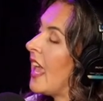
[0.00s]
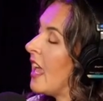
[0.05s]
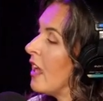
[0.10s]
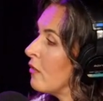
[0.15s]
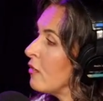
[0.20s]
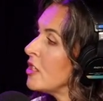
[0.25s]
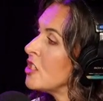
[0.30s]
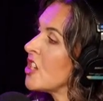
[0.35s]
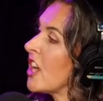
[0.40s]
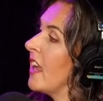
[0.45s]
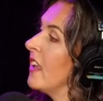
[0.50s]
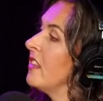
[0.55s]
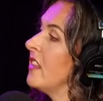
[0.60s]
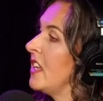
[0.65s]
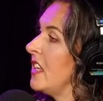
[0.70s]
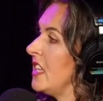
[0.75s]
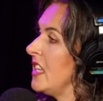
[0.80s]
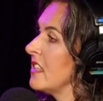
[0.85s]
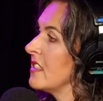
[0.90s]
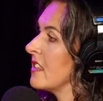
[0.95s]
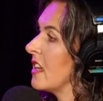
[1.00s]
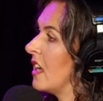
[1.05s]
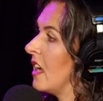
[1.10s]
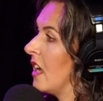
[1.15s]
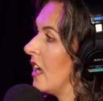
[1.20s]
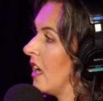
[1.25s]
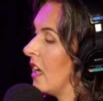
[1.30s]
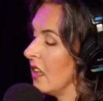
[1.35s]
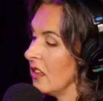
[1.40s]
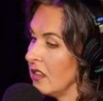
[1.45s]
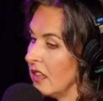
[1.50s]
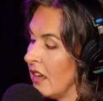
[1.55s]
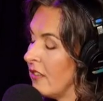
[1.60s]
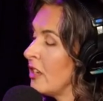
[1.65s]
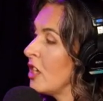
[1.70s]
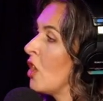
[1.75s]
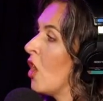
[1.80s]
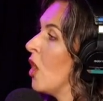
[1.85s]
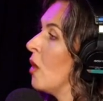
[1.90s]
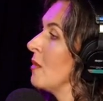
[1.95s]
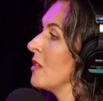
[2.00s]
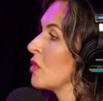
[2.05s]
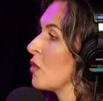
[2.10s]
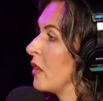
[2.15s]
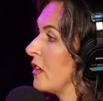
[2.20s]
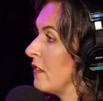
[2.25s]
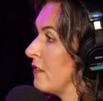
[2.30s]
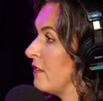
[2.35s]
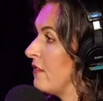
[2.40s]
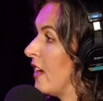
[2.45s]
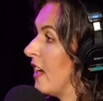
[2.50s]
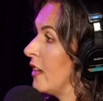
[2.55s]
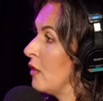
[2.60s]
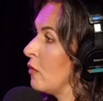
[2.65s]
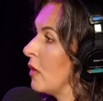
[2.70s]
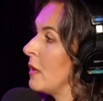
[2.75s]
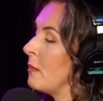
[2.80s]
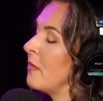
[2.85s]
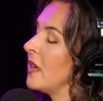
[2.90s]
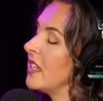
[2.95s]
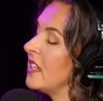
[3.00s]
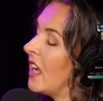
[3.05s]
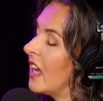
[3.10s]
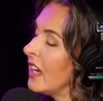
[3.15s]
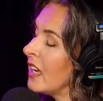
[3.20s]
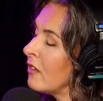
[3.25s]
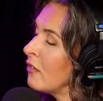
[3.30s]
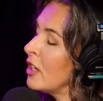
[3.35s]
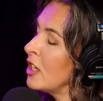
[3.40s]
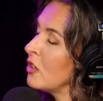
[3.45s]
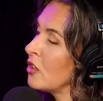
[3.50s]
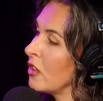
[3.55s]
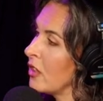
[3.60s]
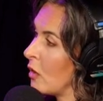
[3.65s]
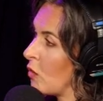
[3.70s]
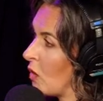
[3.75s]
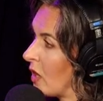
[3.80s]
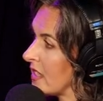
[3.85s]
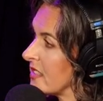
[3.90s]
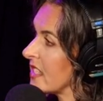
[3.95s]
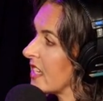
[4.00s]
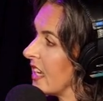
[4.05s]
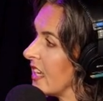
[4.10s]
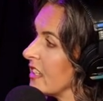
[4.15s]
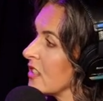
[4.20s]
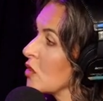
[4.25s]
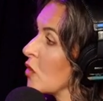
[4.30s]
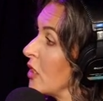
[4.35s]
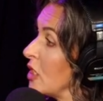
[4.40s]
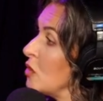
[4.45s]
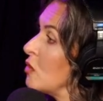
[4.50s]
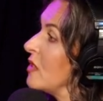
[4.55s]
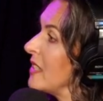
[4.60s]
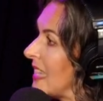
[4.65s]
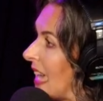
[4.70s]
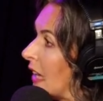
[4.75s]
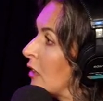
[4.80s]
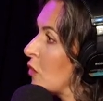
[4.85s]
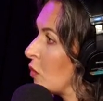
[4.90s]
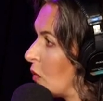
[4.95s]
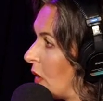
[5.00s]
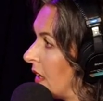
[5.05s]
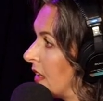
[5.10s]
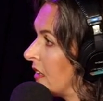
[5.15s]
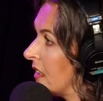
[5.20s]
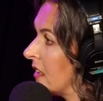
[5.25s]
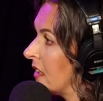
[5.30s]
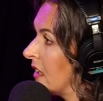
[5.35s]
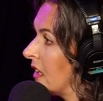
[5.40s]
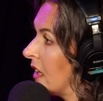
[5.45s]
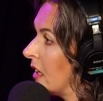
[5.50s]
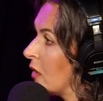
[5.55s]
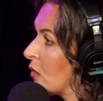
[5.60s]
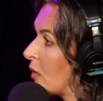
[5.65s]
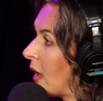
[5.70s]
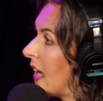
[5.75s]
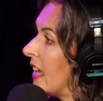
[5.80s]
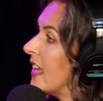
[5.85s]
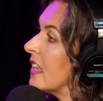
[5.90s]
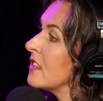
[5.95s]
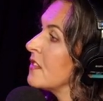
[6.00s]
every child that needs a loving home is going to find one, but not every adult that wants a kid is going to get one right?